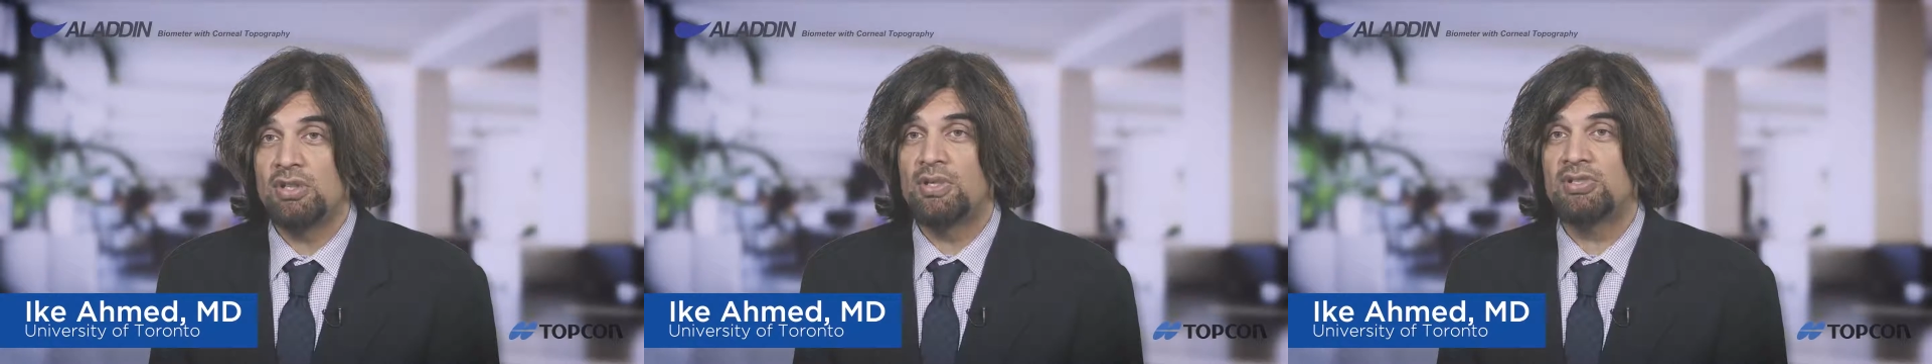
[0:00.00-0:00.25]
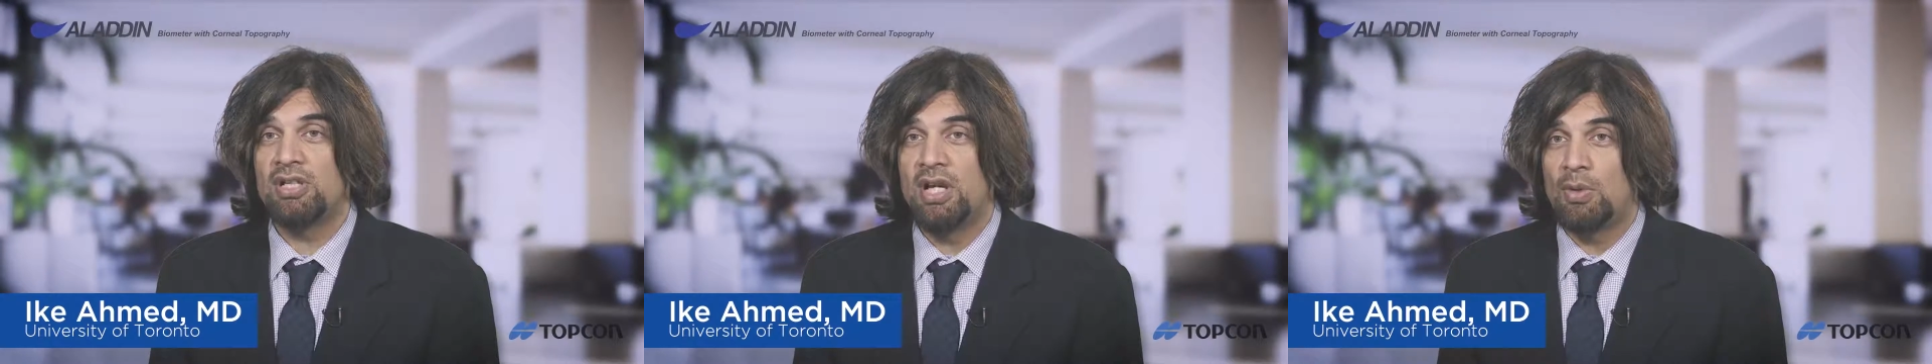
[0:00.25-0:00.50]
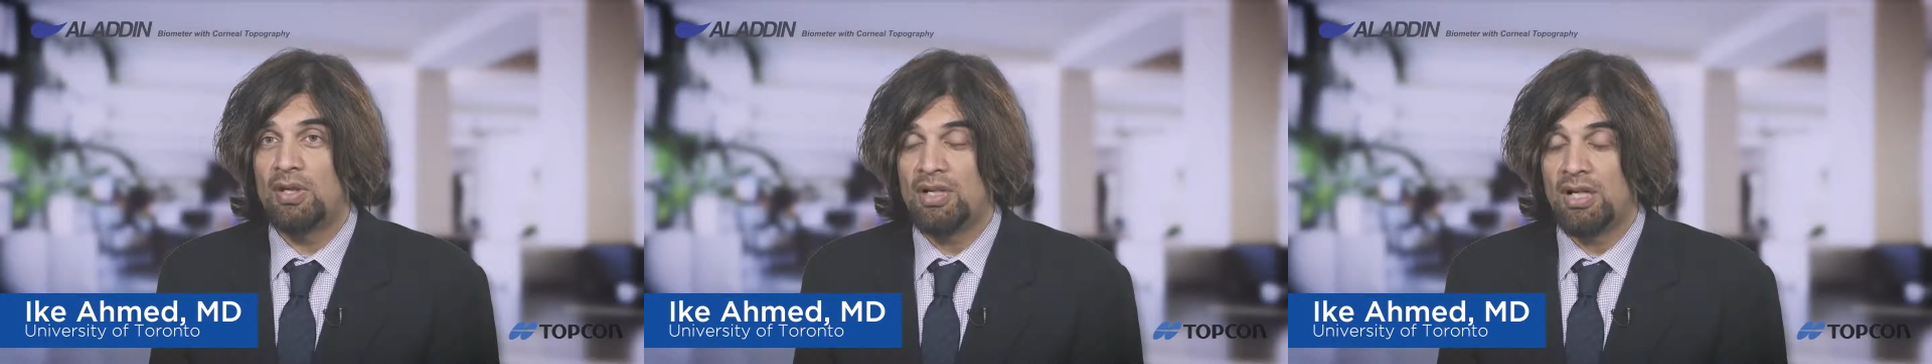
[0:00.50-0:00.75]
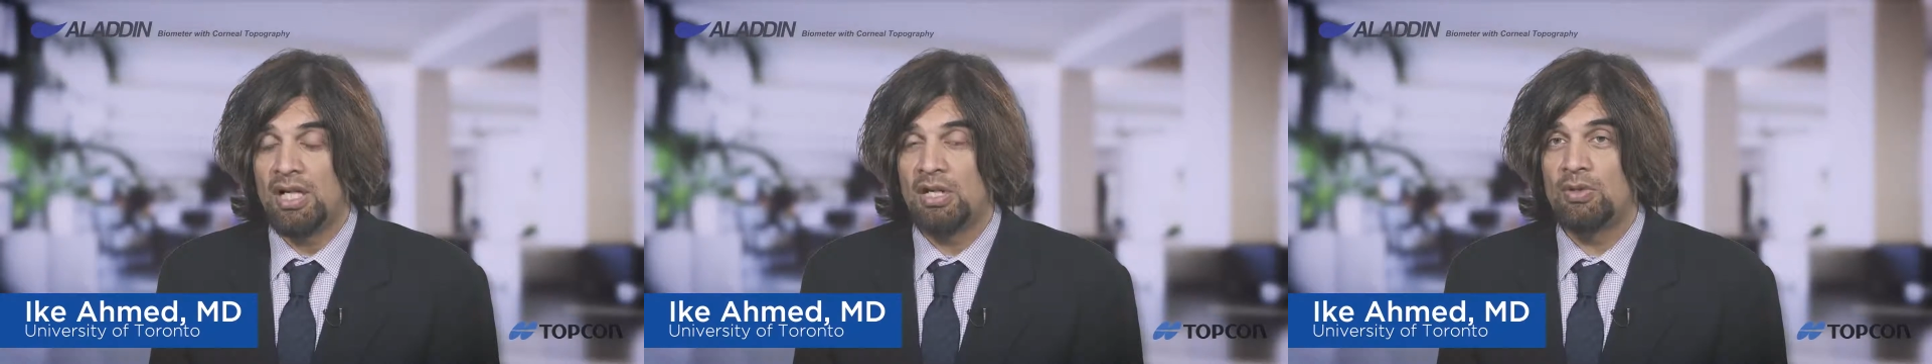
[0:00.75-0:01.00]
generation
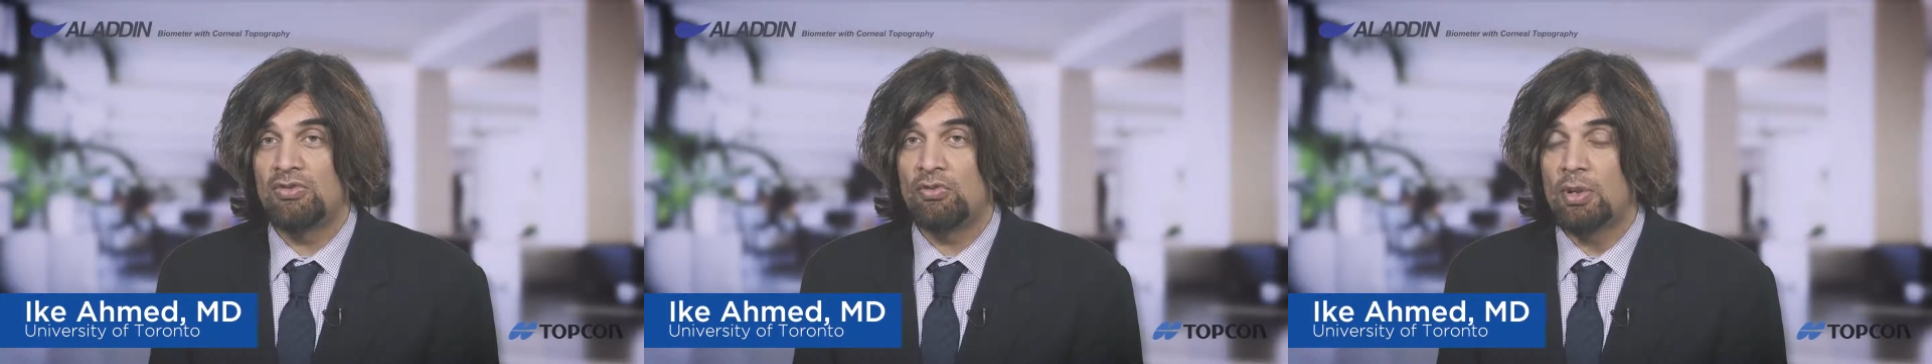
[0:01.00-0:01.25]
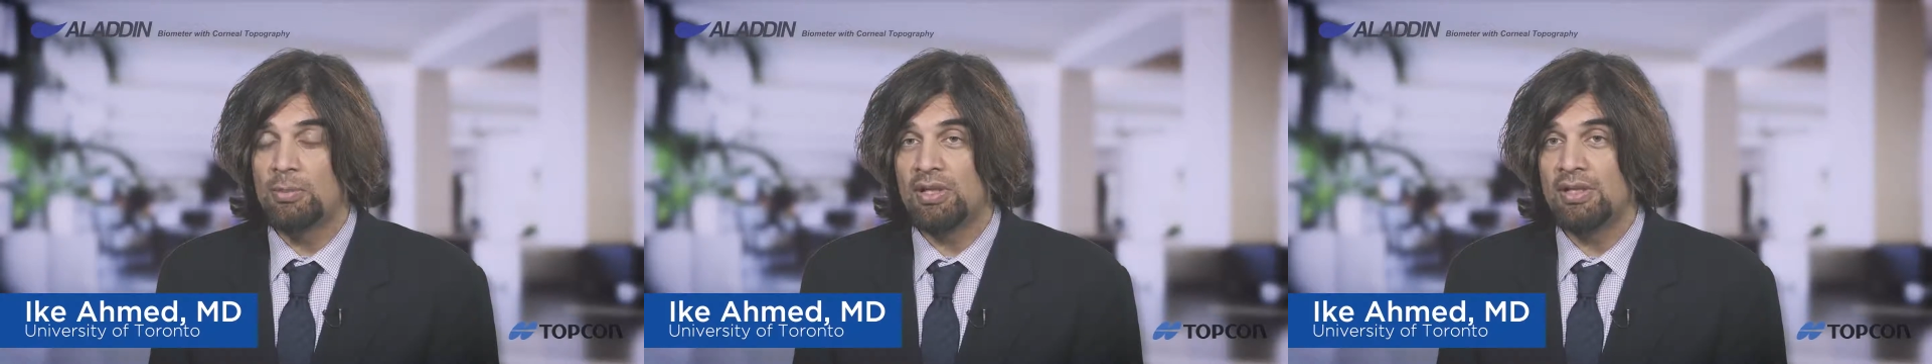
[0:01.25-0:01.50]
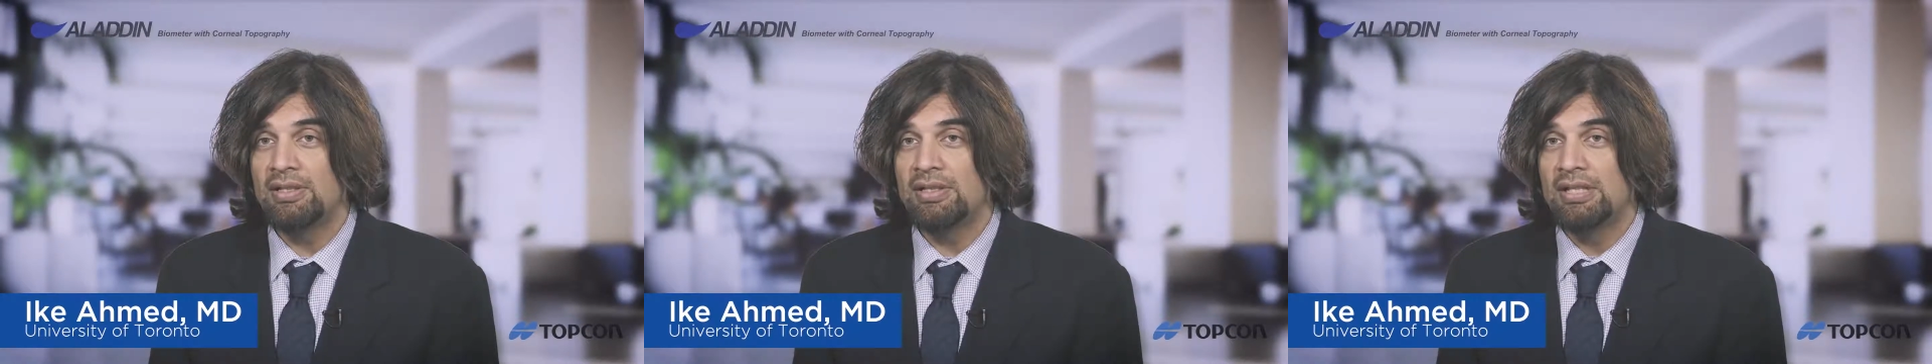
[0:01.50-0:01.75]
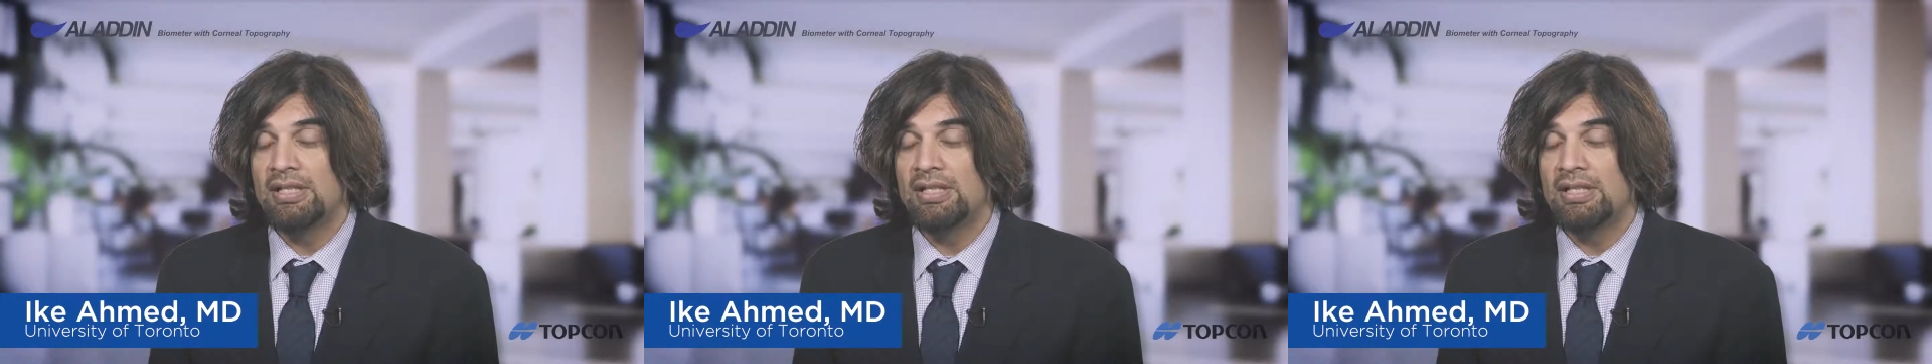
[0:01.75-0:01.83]
IOL formula.